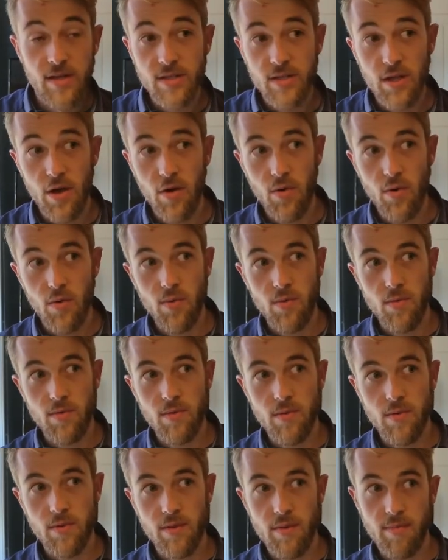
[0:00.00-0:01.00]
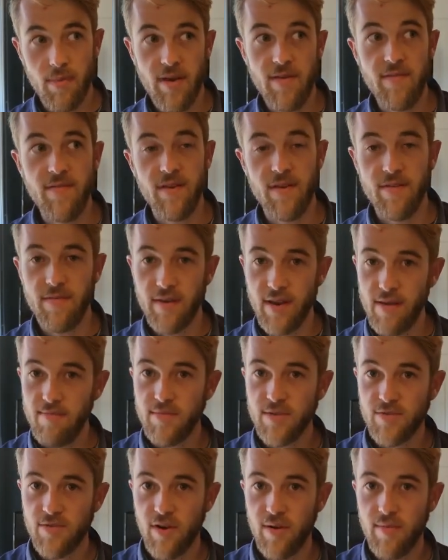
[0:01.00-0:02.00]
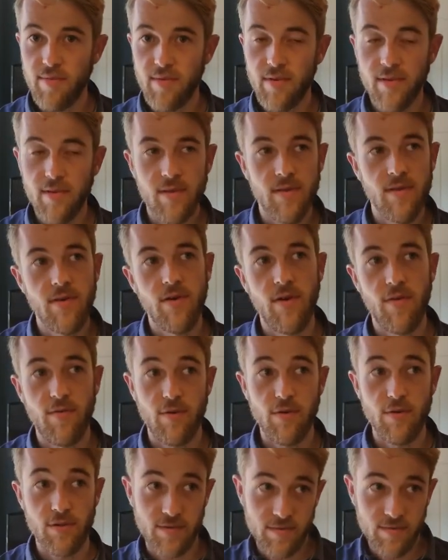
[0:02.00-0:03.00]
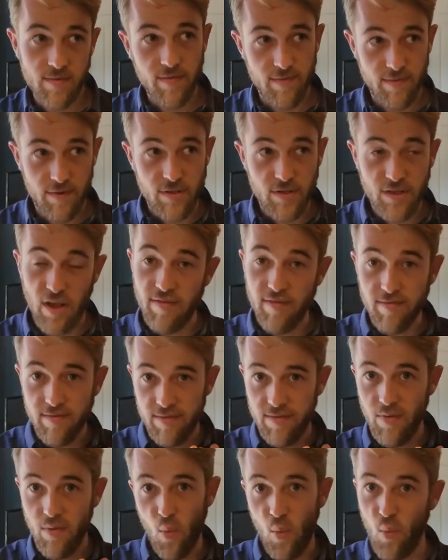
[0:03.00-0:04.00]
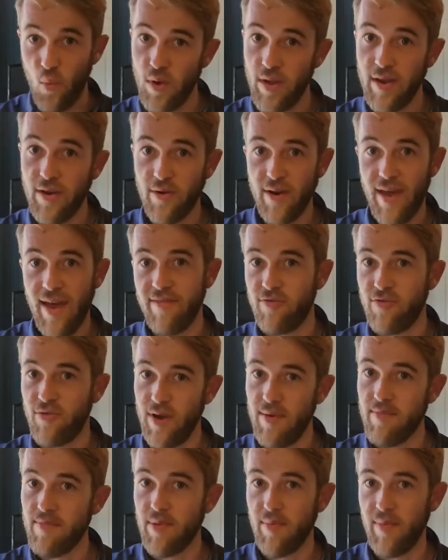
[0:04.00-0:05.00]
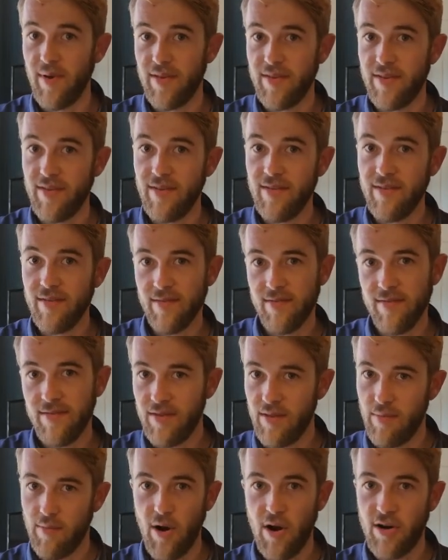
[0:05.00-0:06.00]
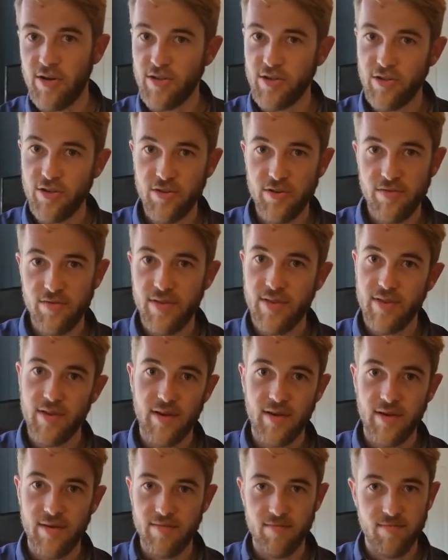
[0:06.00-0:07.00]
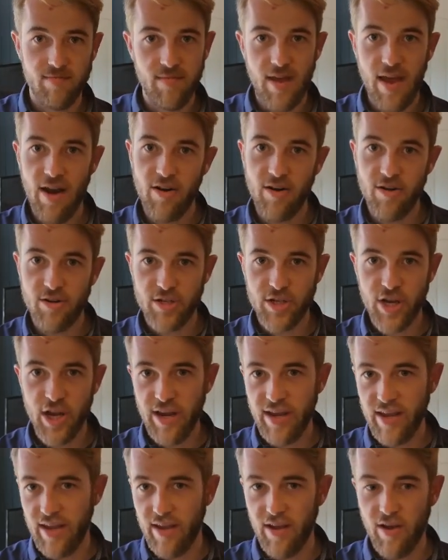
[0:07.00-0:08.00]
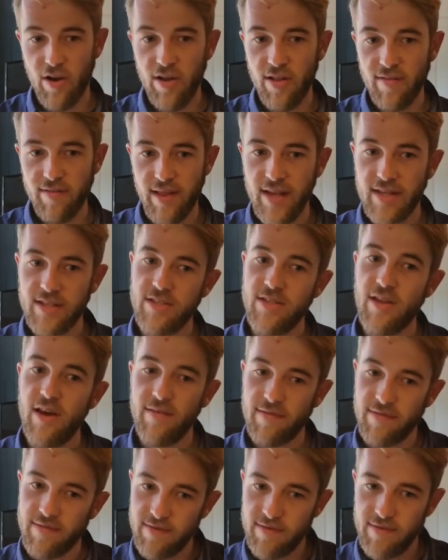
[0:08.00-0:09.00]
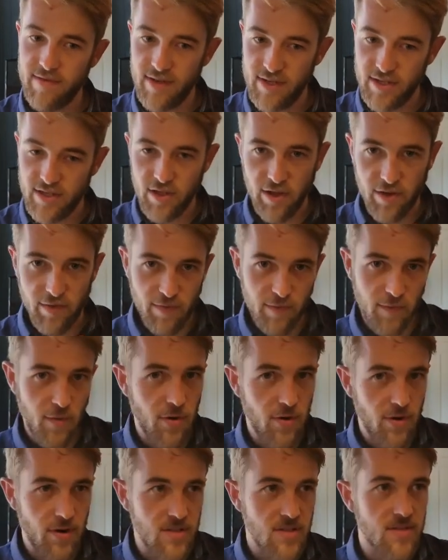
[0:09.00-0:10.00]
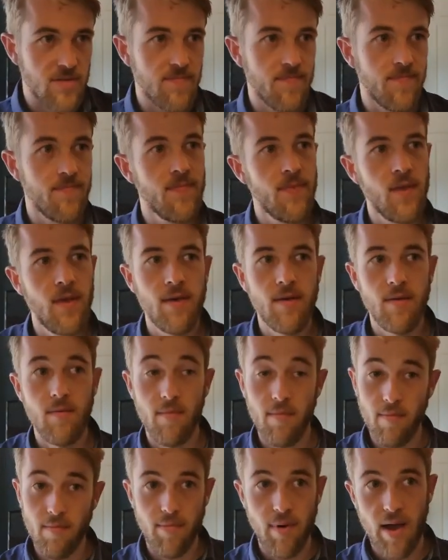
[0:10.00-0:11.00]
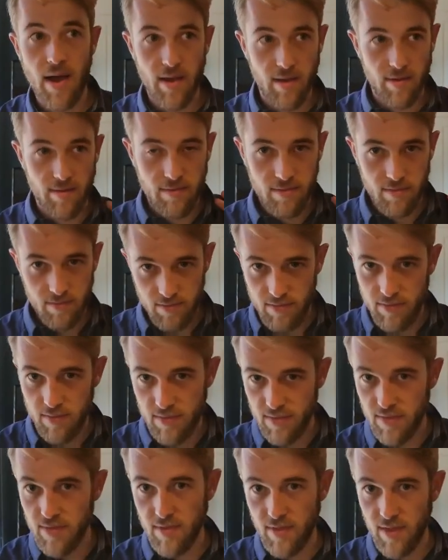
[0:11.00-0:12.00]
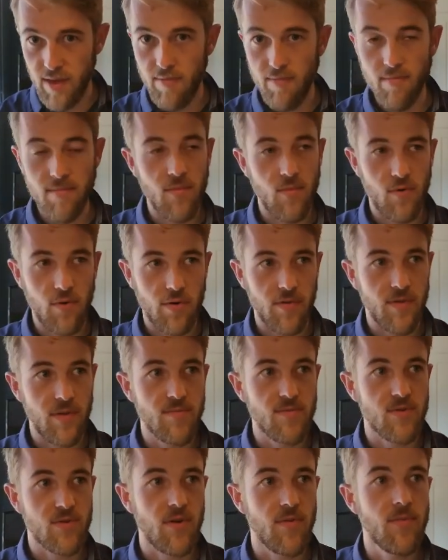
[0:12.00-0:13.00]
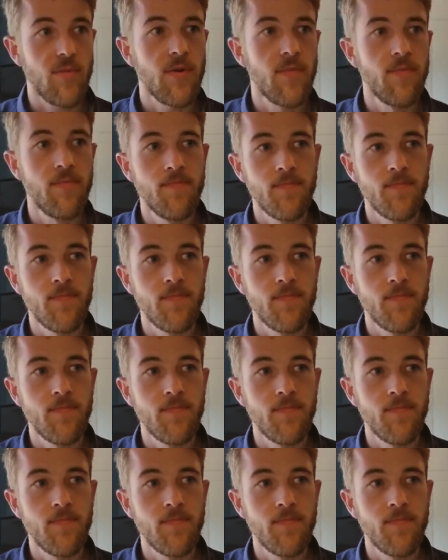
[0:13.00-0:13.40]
So the benefit of NimScript, of course, first off, we don't have to implement it. The parser, the error checking, all of that stuff is done for us by Nim or NimScript.